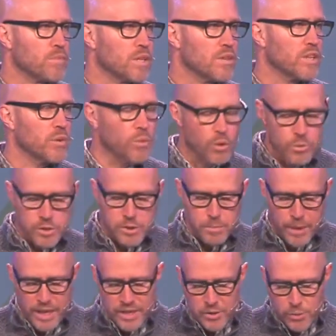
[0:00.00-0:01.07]
They won't
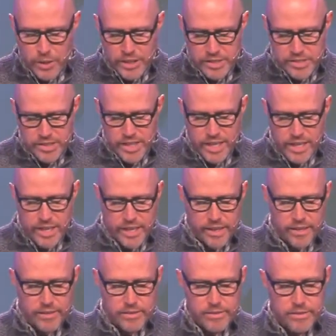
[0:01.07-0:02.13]
respond to what he's saying.
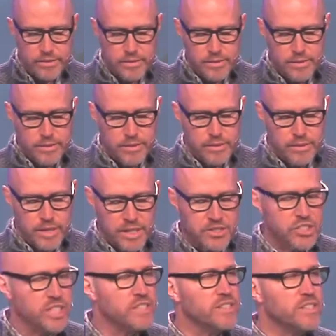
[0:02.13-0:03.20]
And
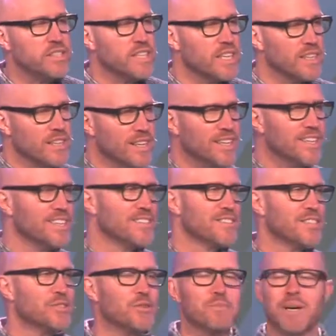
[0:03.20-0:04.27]
Jesus said, eh,
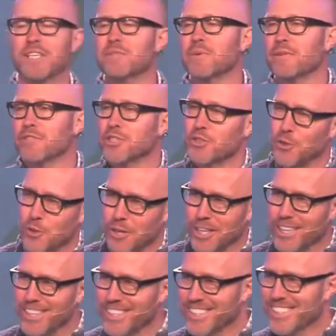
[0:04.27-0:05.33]
This reminds me of a
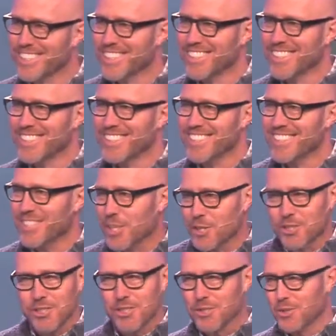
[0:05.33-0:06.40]
story. And he
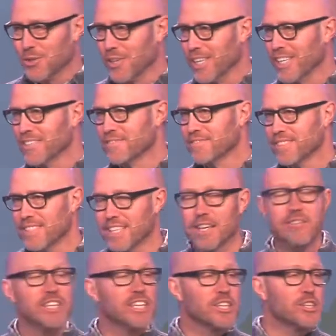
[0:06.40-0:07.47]
tells the story.
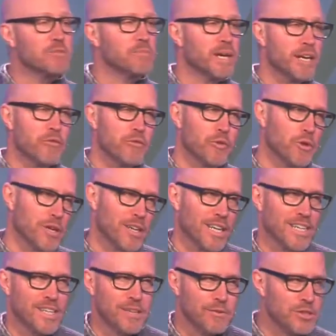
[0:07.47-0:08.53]
Loving a good metaphor,
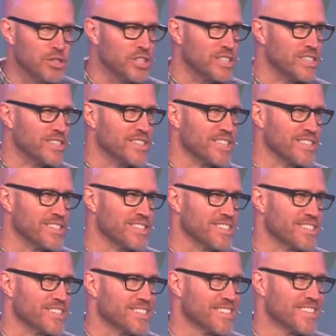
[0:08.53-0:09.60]
I love when Jesus does
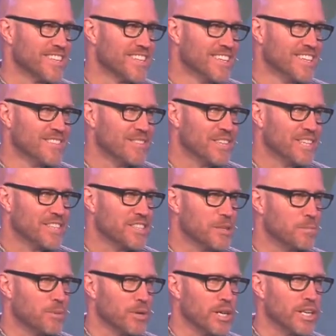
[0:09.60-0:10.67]
this because he
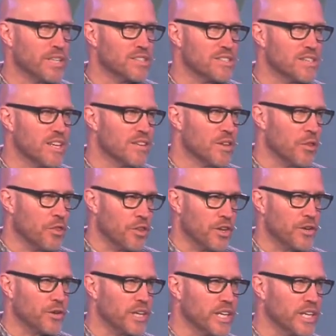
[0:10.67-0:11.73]
brings the
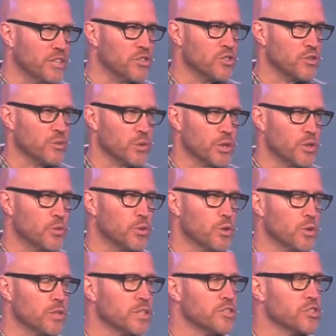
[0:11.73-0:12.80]
theory into the real
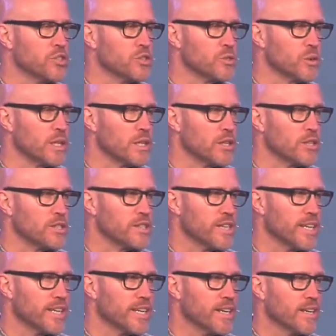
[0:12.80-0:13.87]
world and shows what it looks
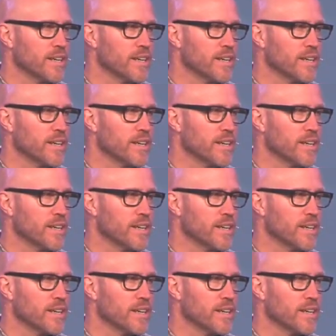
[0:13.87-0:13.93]
like.